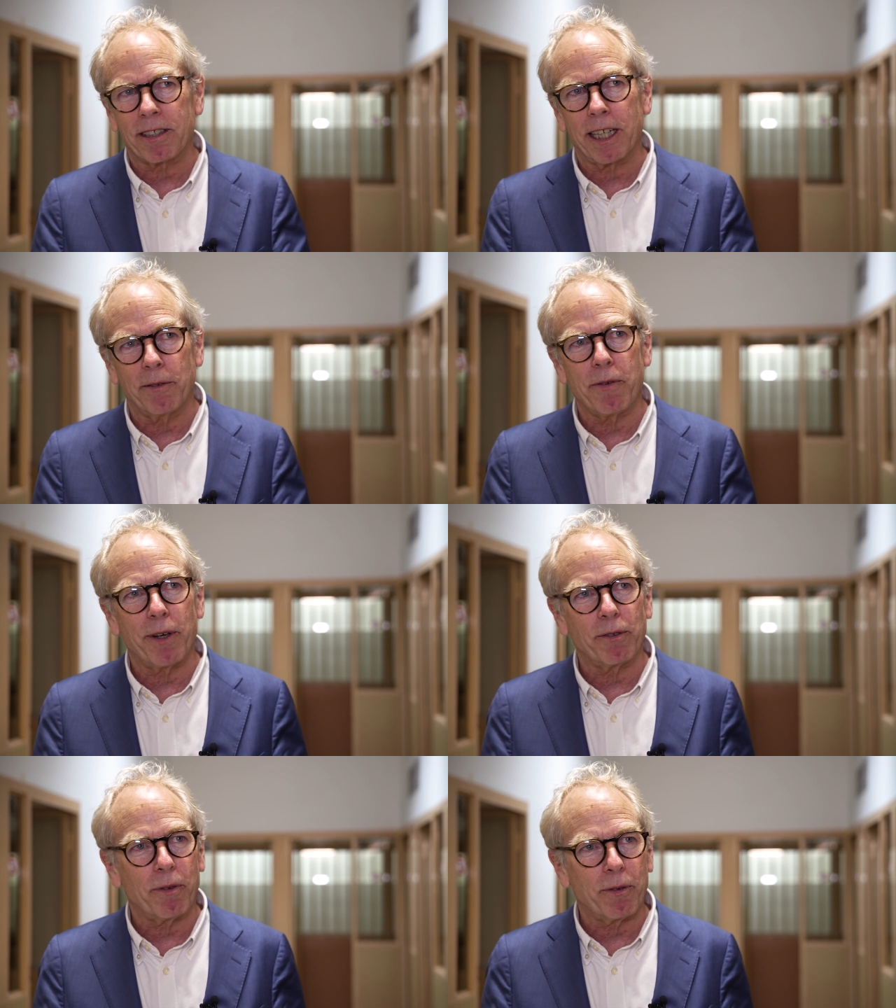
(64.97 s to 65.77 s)
kind of, it
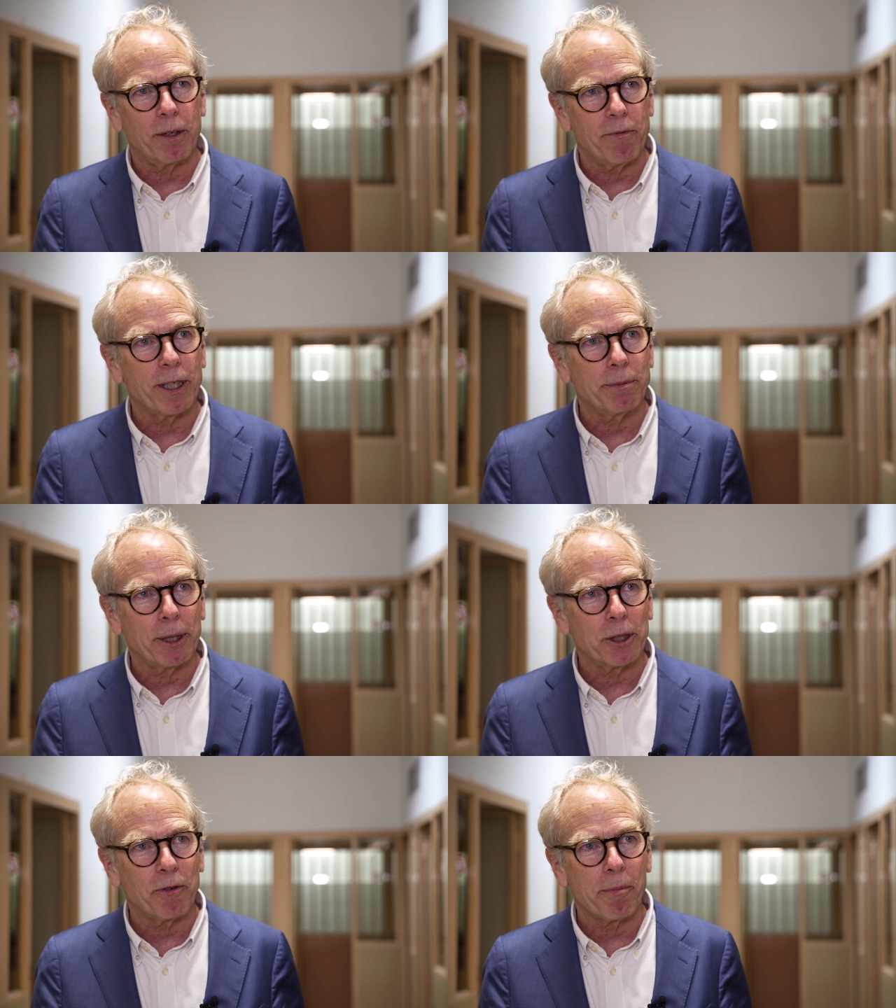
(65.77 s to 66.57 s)
felt kind of very
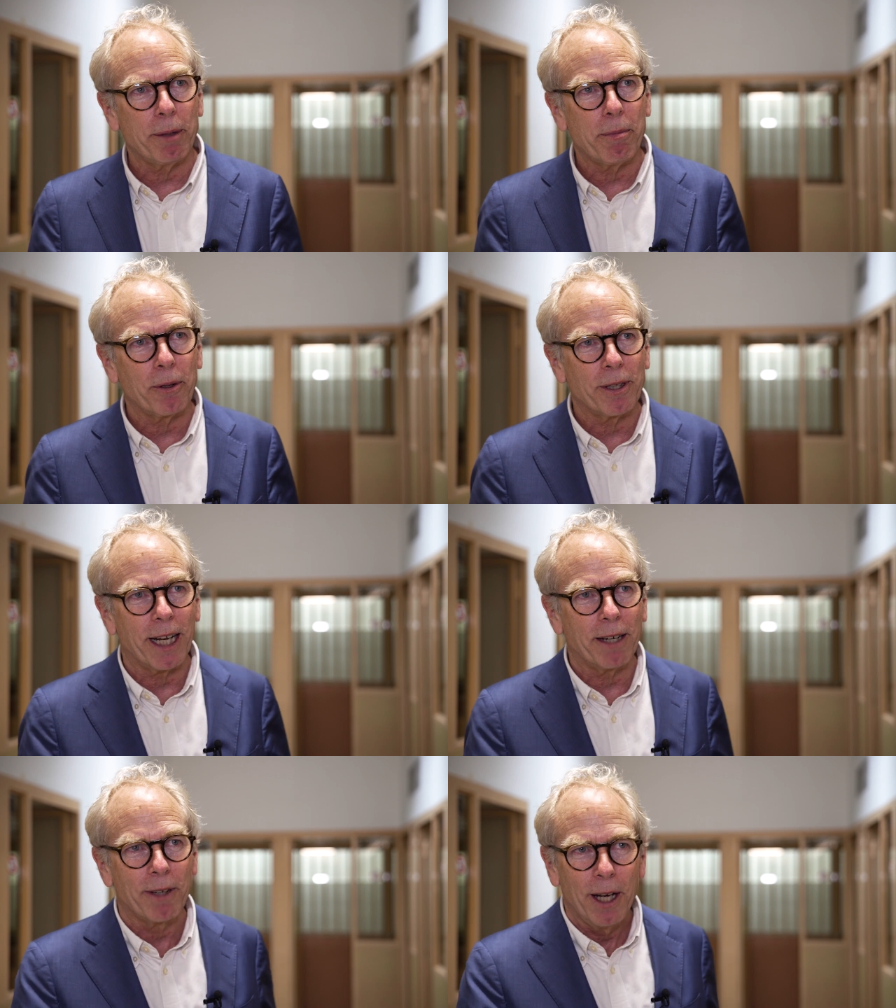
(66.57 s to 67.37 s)
special for me, both to
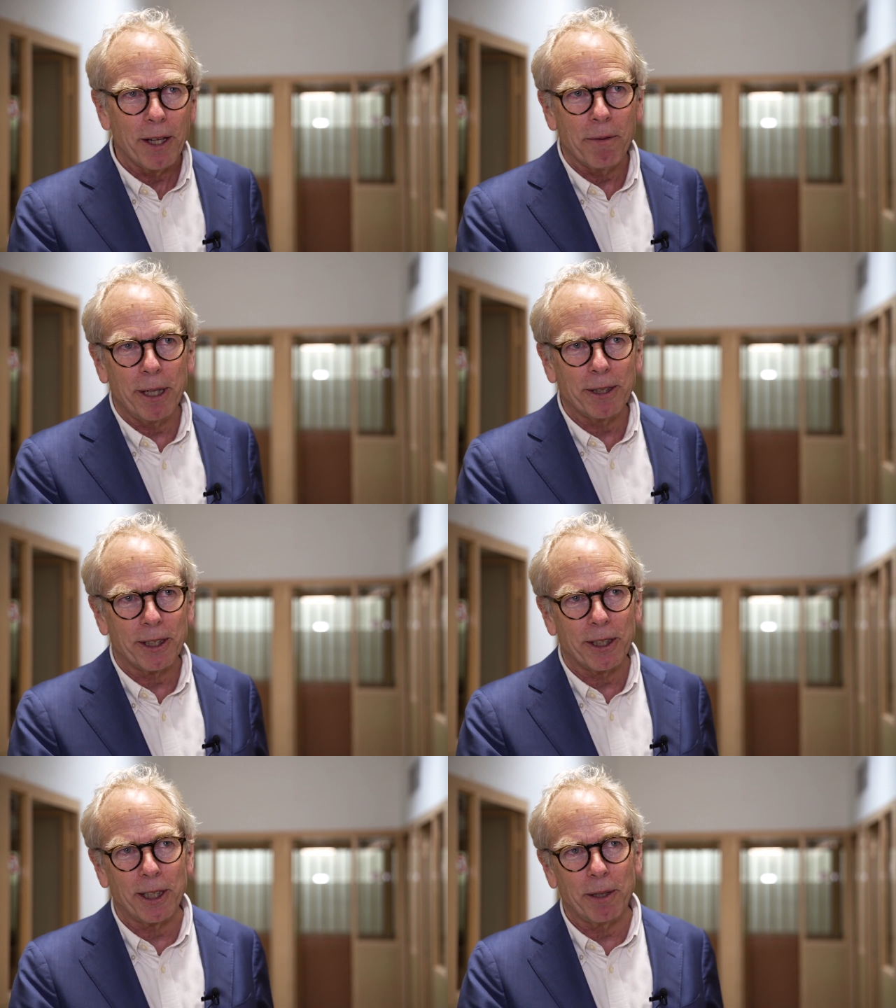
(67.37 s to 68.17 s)
have the
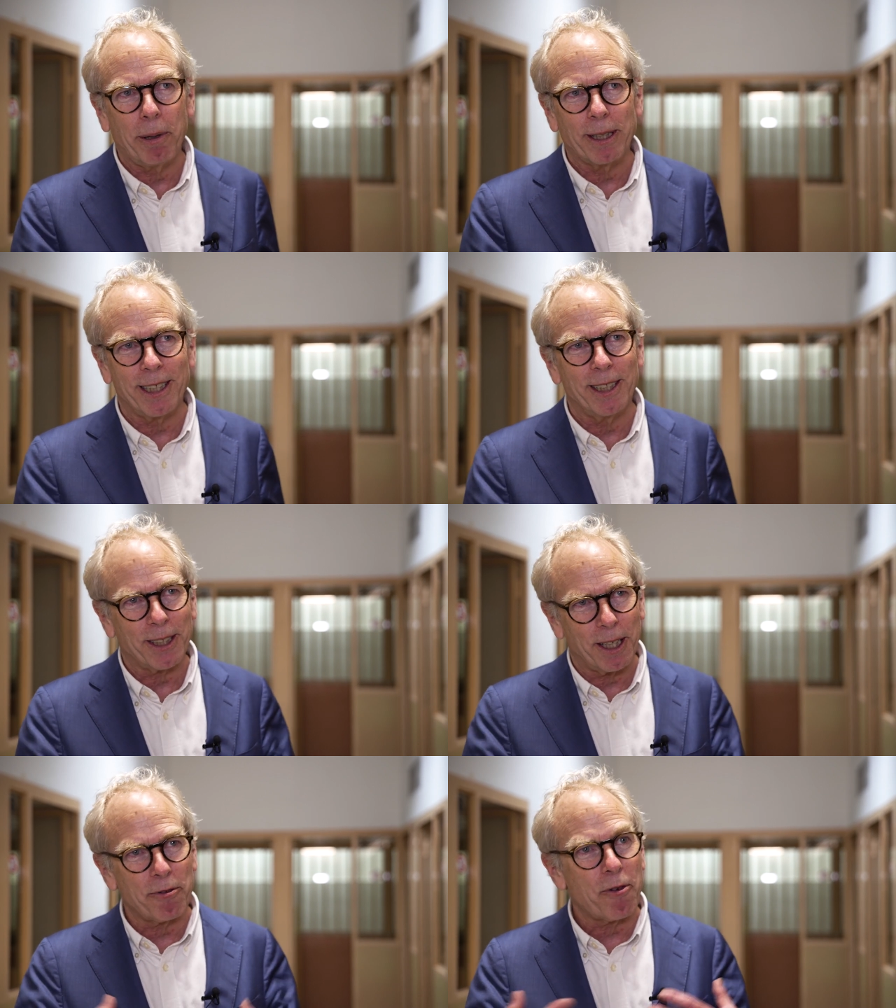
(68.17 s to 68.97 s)
minister and the president
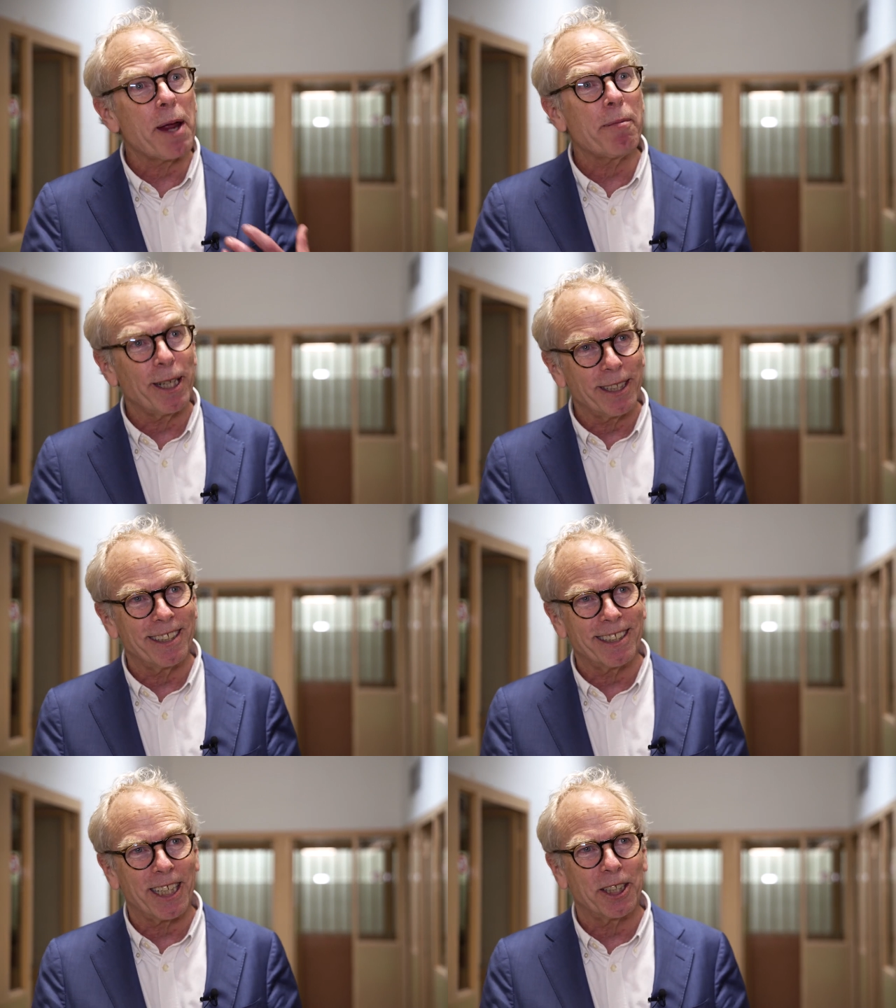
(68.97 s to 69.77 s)
kind of framing the
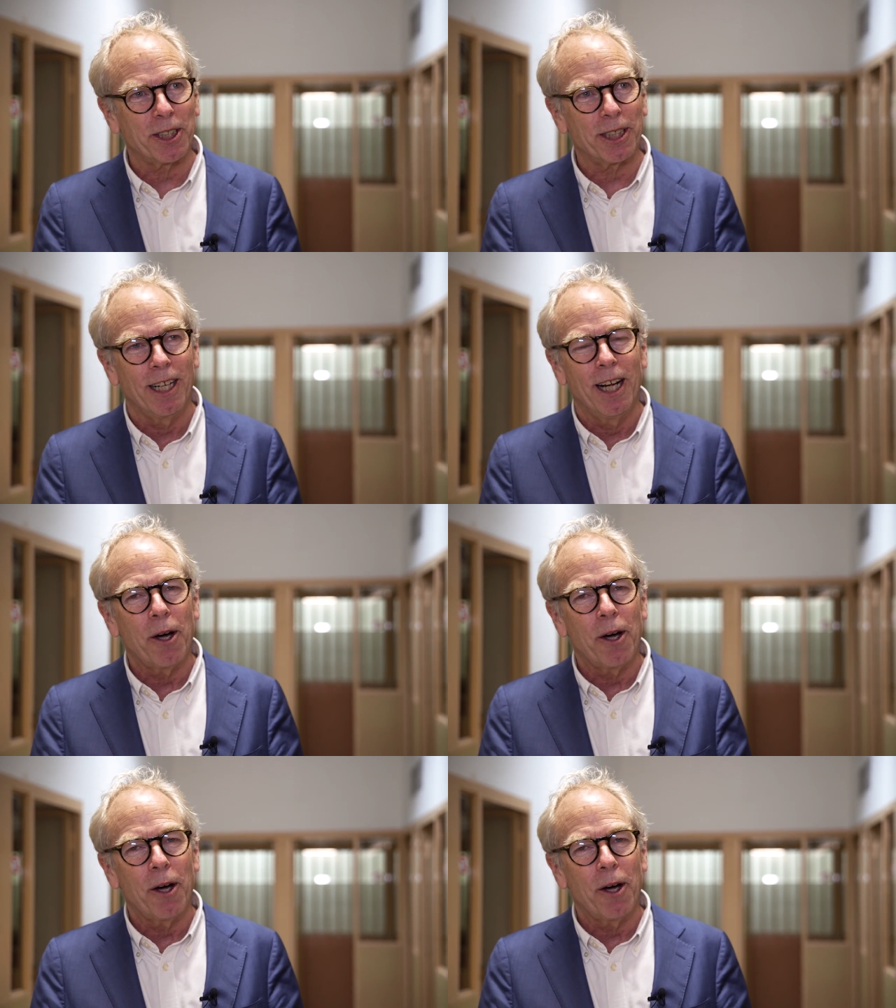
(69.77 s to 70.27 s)
discussion